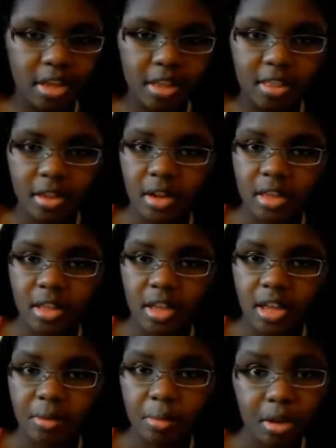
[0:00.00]
guess at that
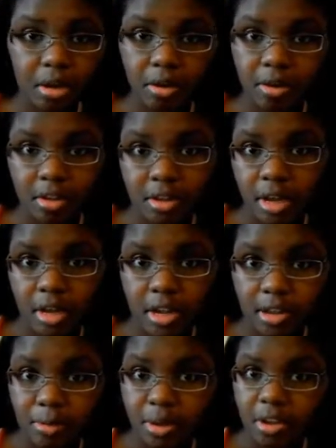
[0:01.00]
time he know his
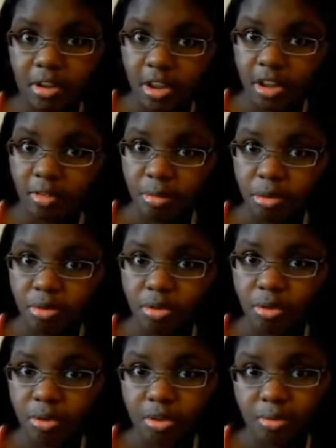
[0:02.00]
daddy ain't paying child support,
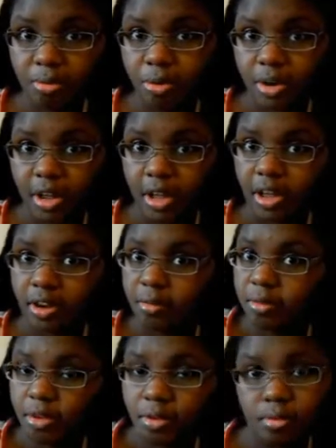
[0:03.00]
so what's the point
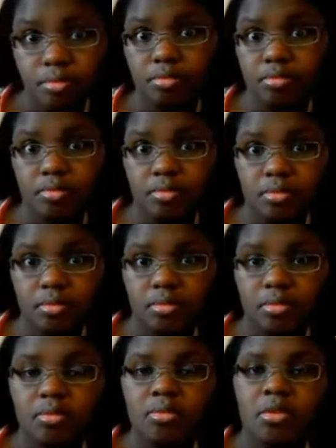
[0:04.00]
hiding him? So
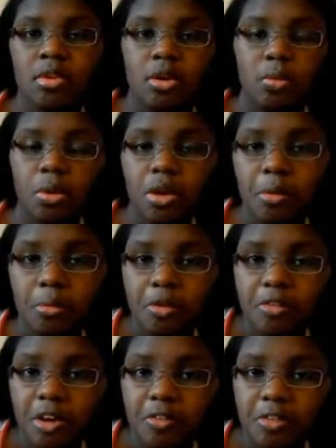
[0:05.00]
we gonna
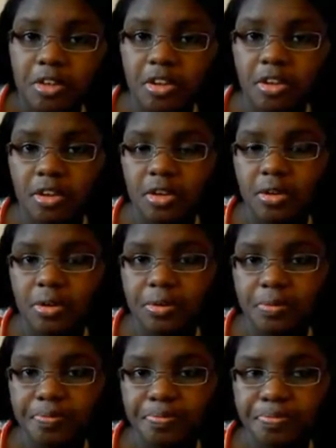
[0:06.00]
move over to
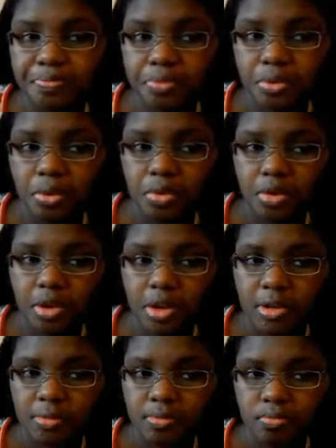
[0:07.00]
um, what's her
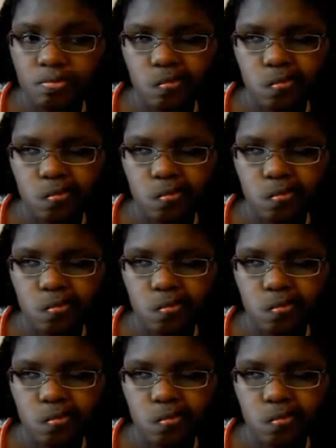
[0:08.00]
name?